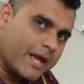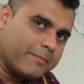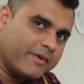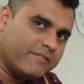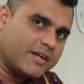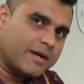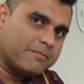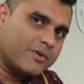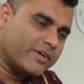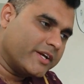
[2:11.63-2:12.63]
hammer will
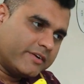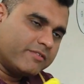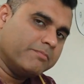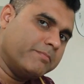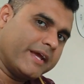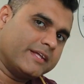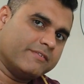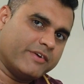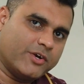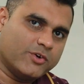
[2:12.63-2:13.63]
come out and it will break
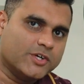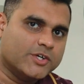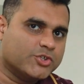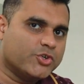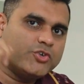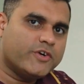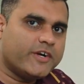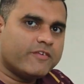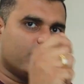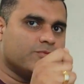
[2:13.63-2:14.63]
the window. So you
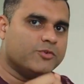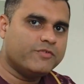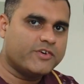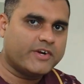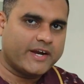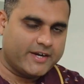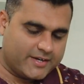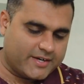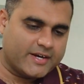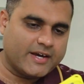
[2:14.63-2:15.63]
don't have to move your hand.
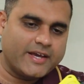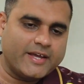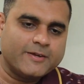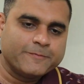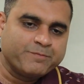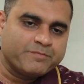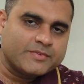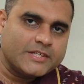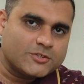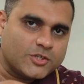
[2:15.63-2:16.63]
And again,
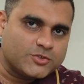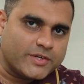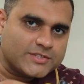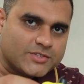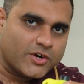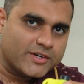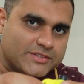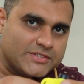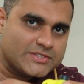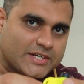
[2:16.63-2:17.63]
this also has
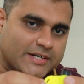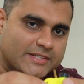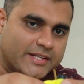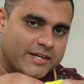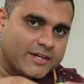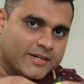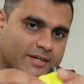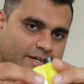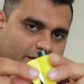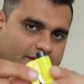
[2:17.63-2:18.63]
got this cut thing
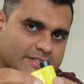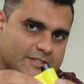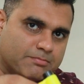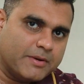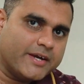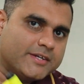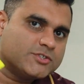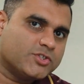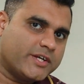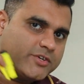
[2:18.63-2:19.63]
here, this blade,
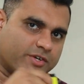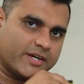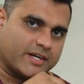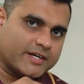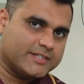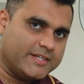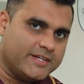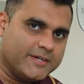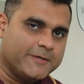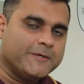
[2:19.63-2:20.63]
so that you can cut
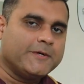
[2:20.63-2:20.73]
the